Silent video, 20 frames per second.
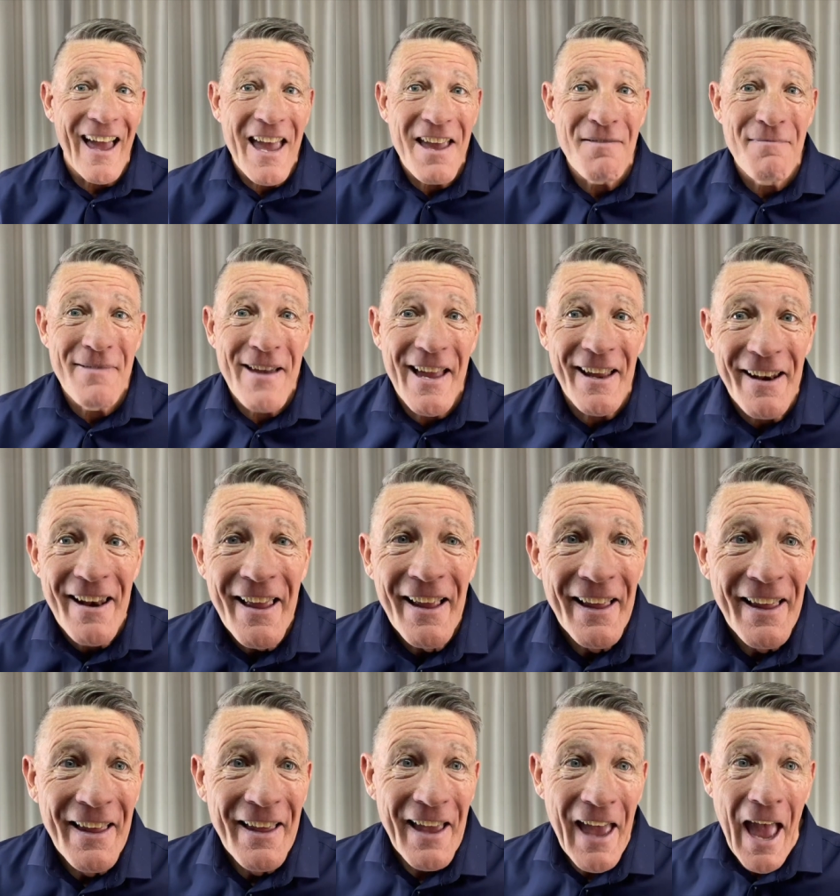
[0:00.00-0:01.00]
Amen.
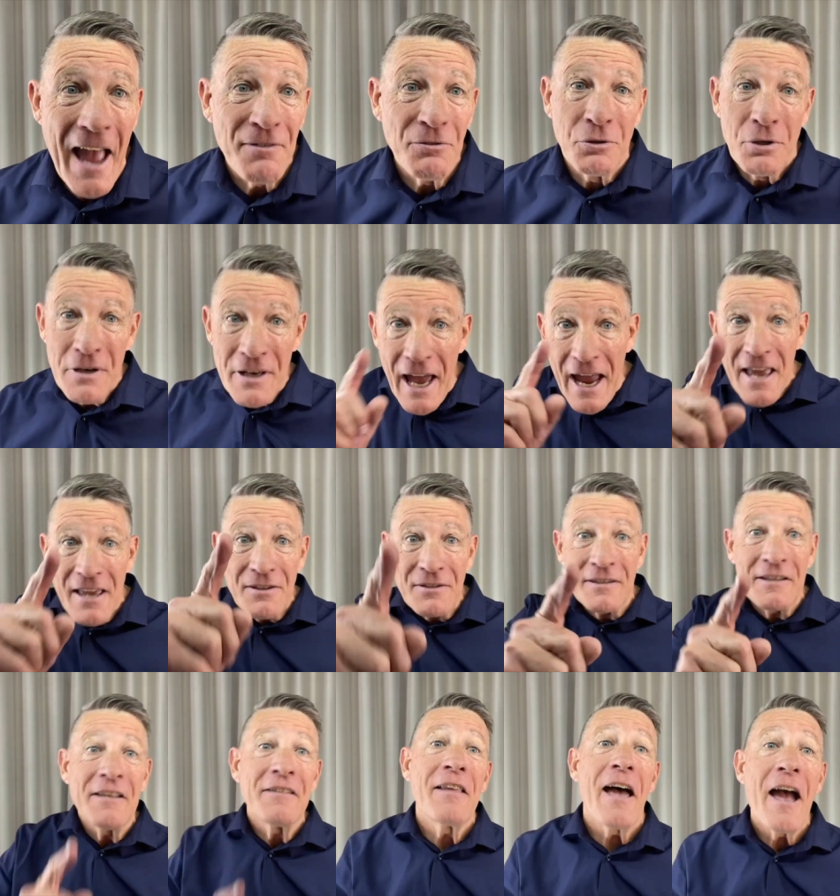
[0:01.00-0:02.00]
And today is
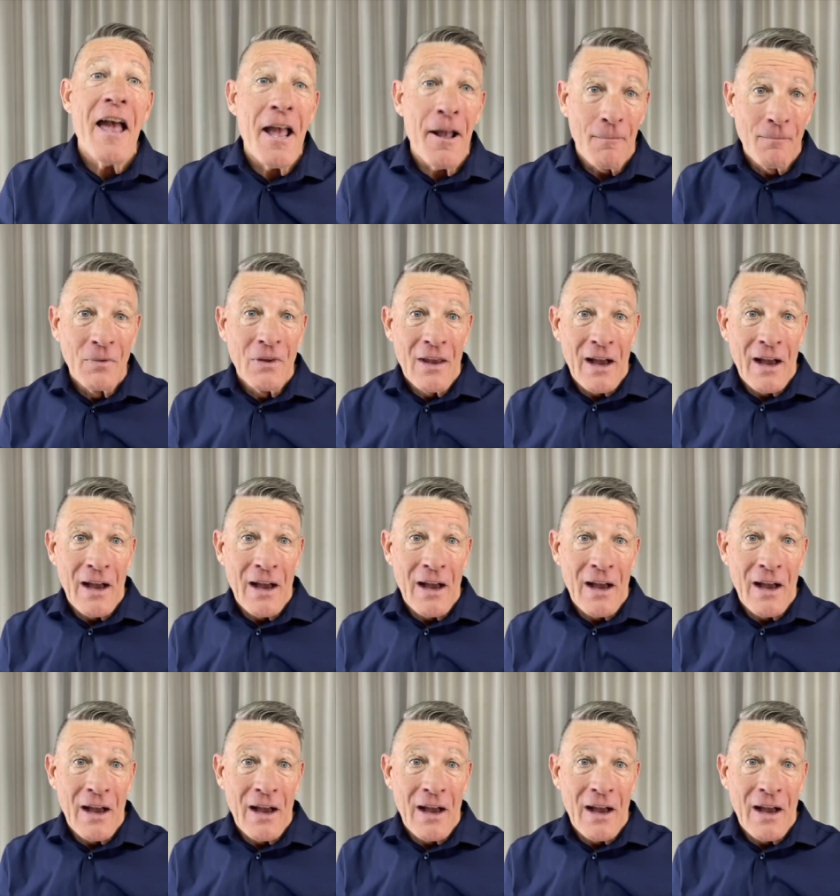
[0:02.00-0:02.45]
the day.